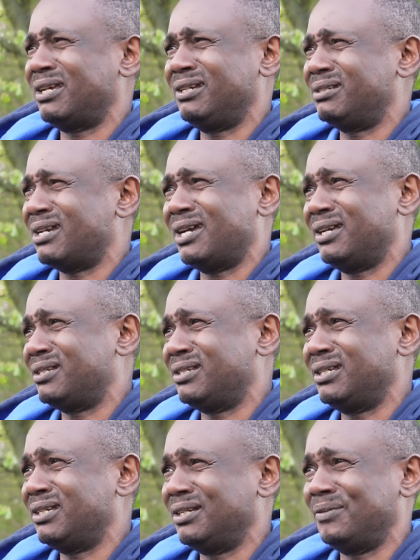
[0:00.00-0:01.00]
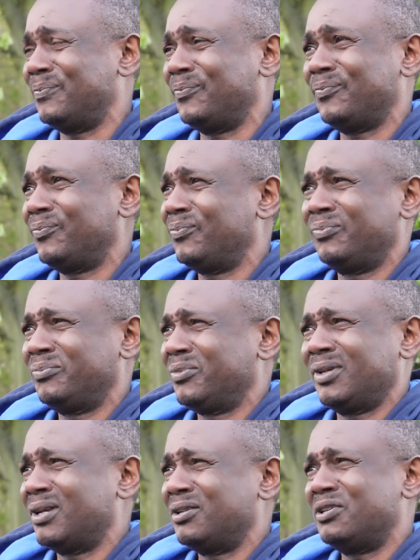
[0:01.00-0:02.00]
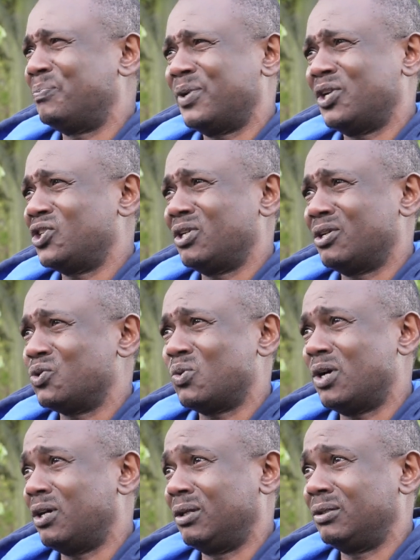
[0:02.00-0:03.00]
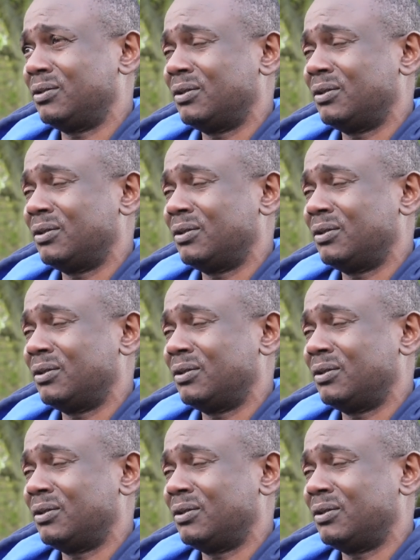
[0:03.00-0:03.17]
anxiety, and depression as well.